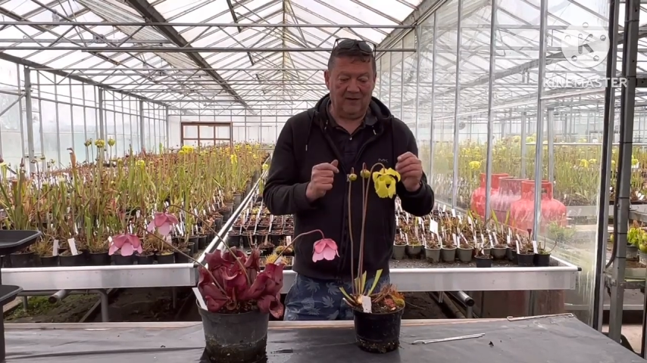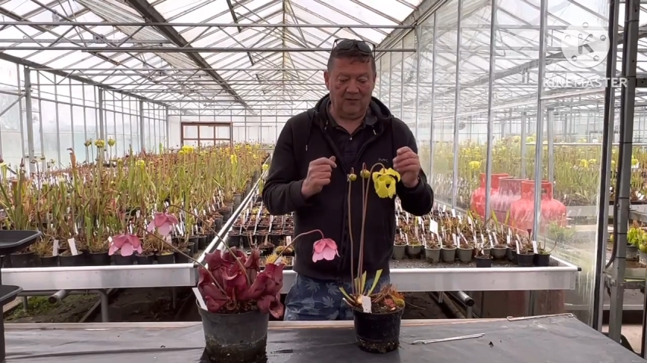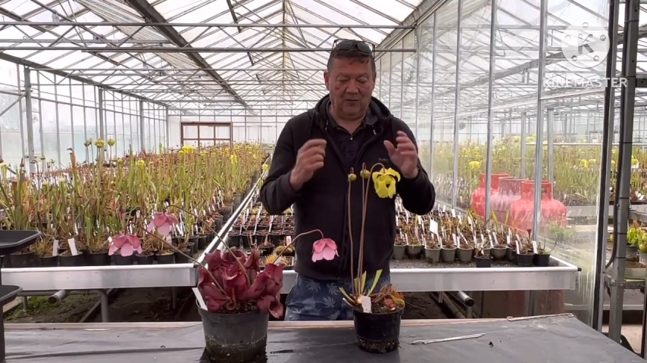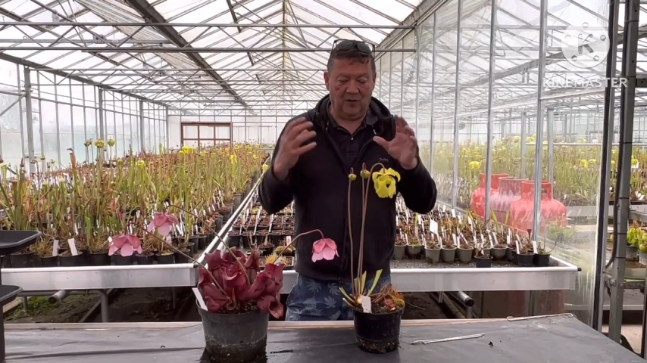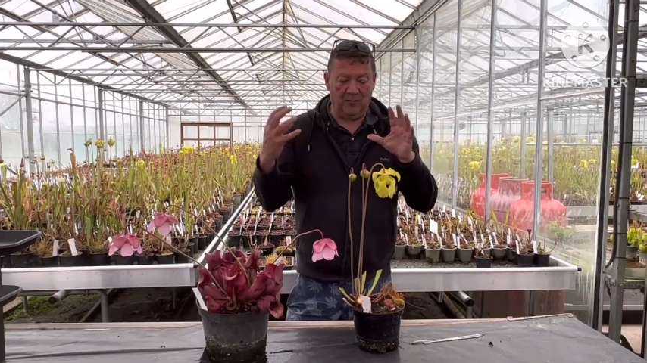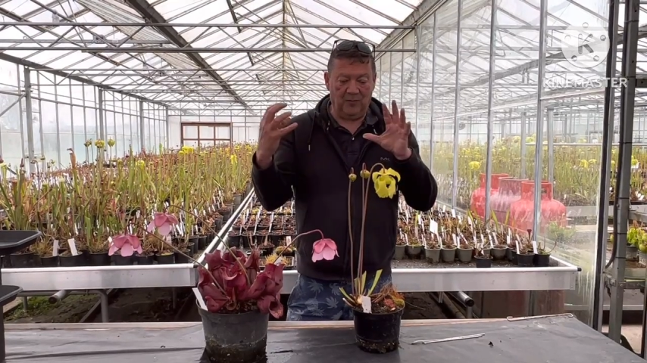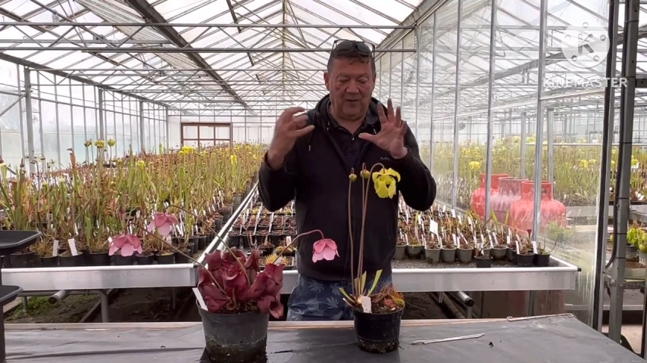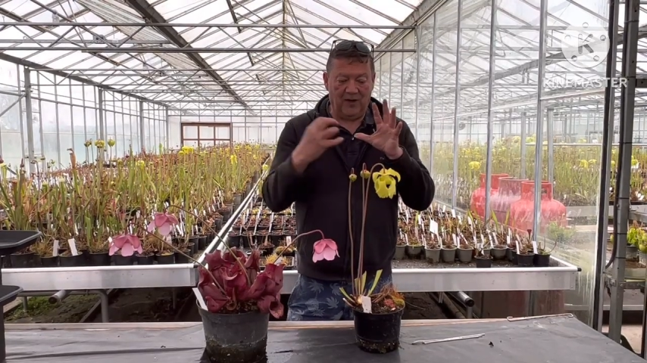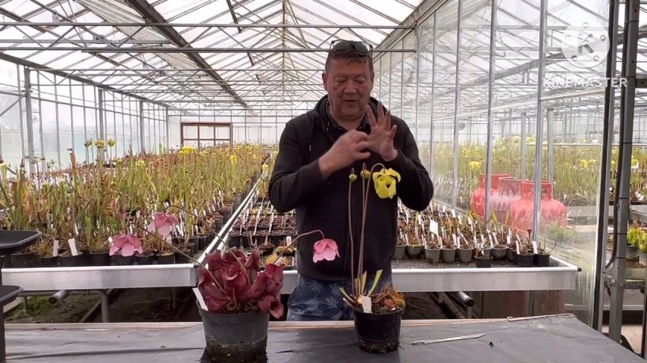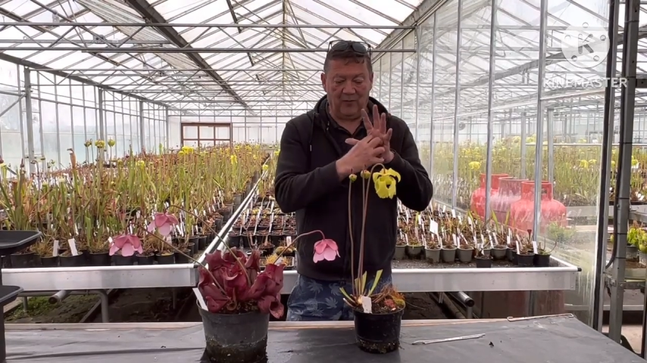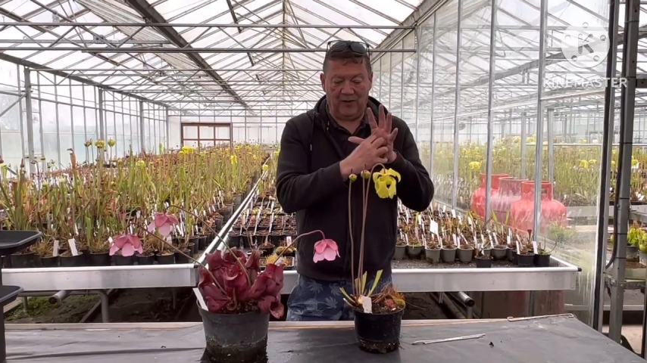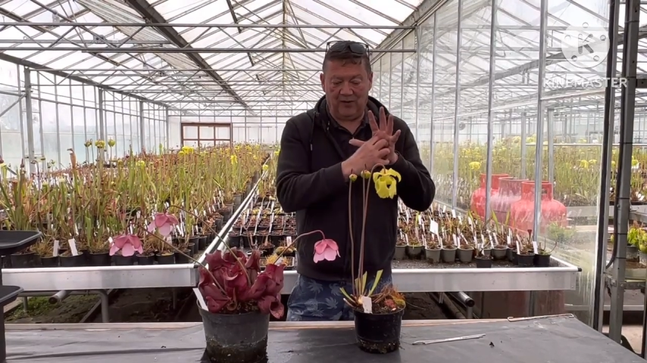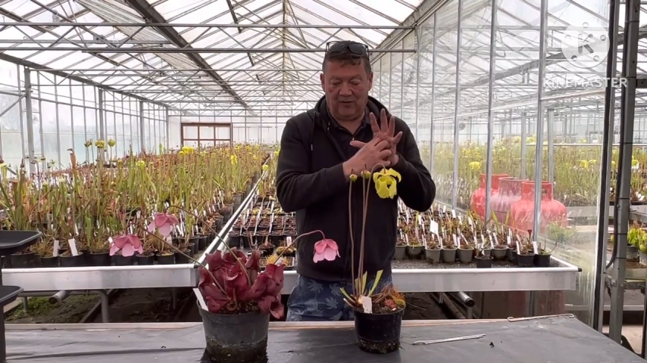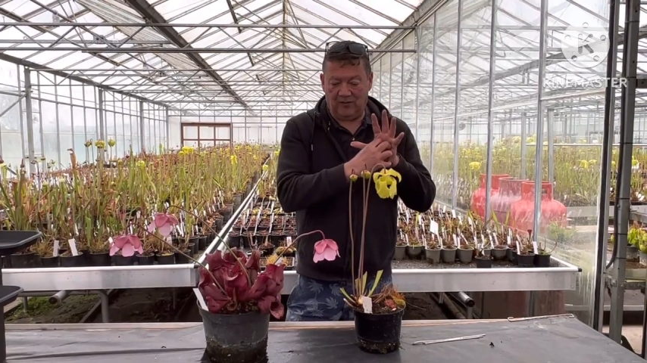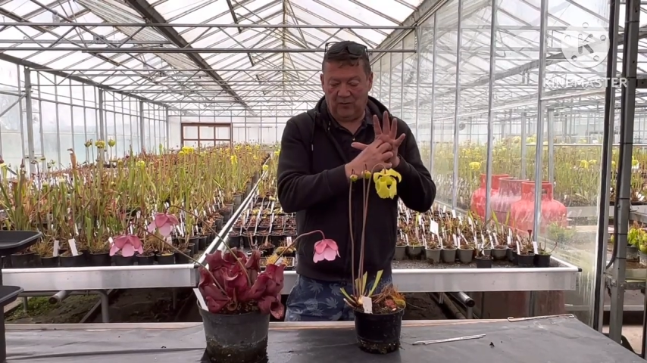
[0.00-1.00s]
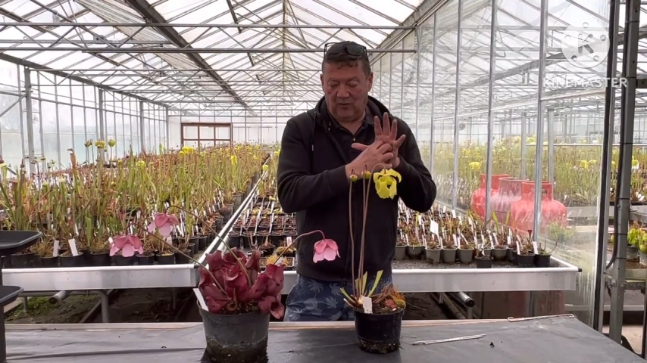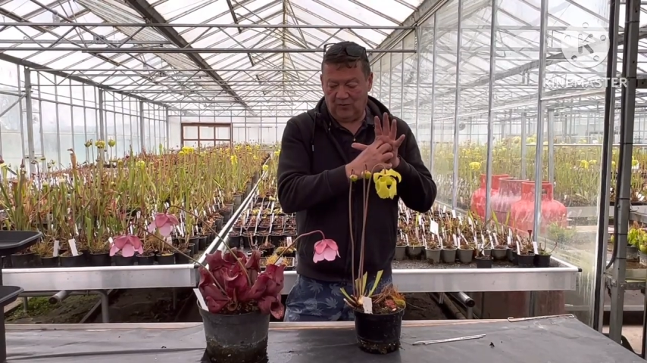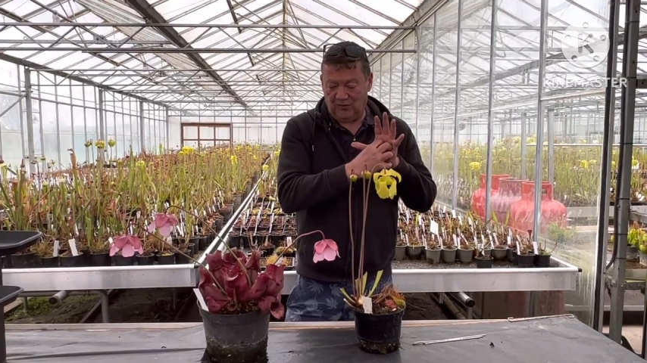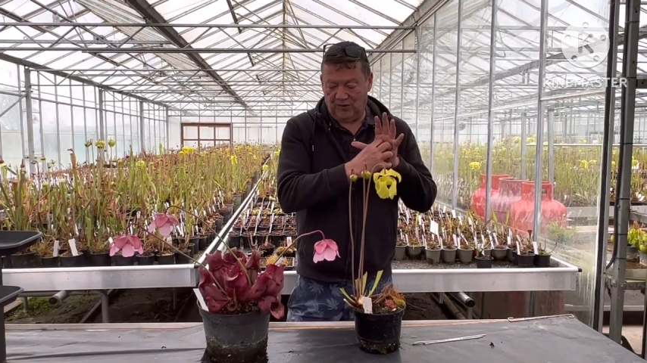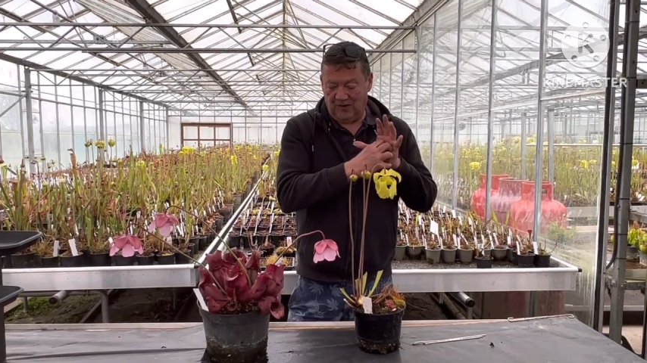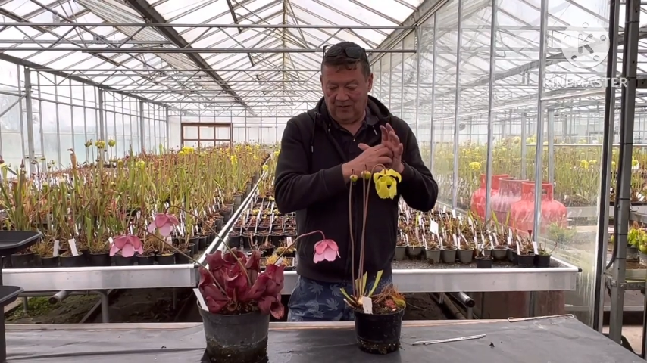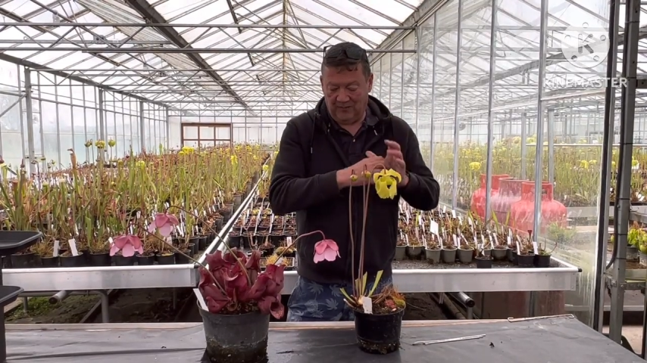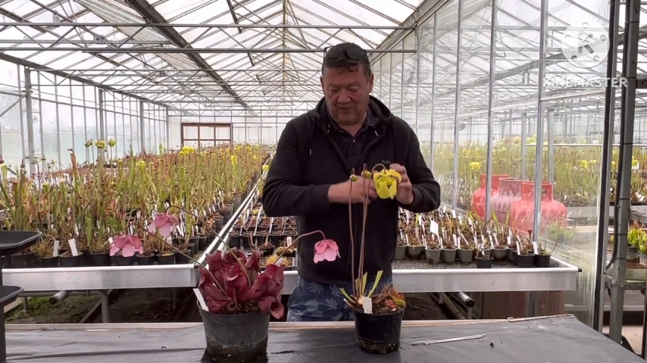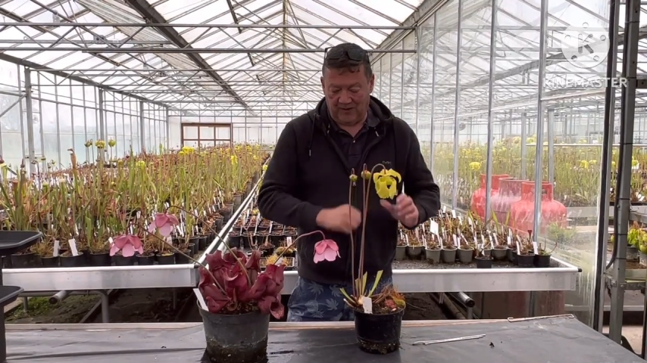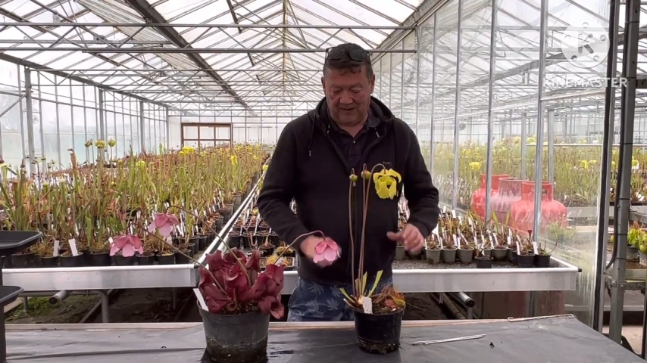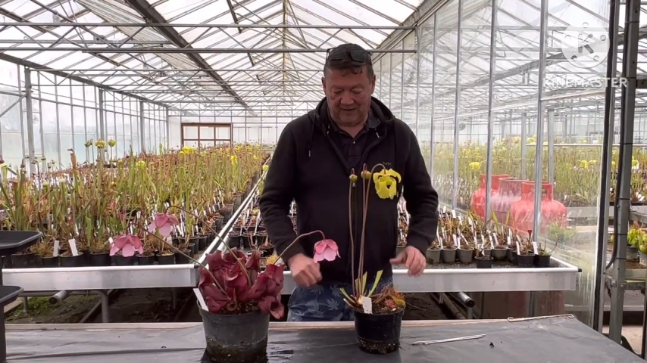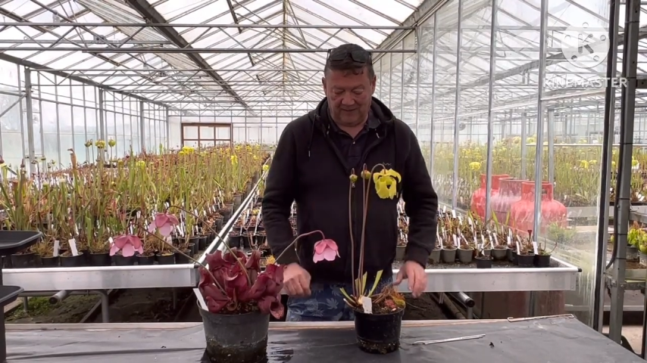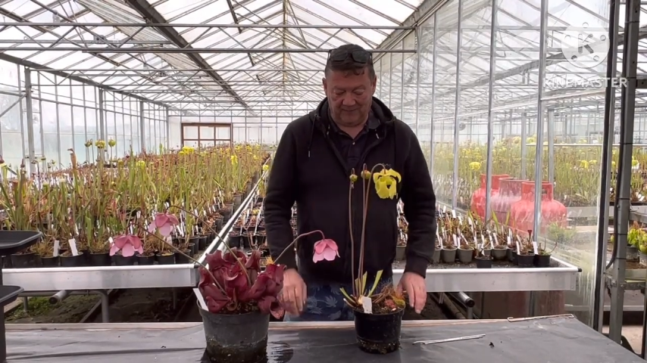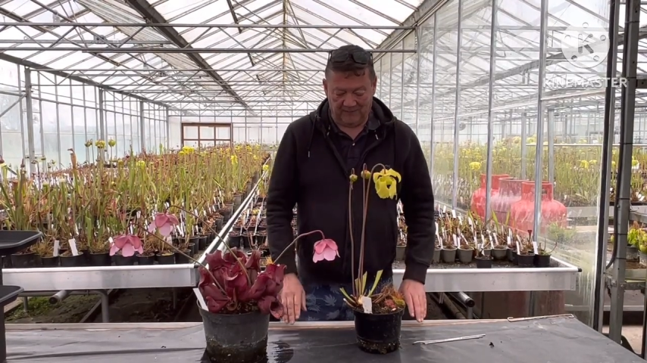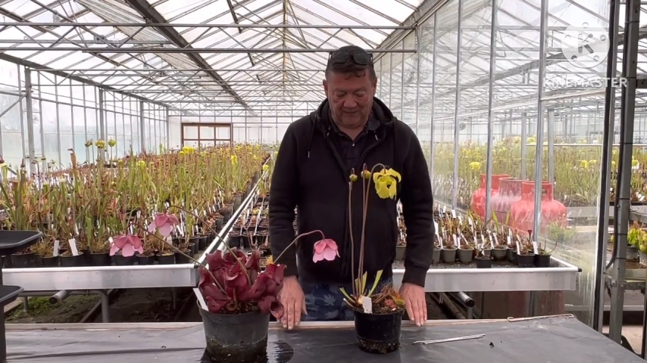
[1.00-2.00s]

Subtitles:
with a big red splotch in the back.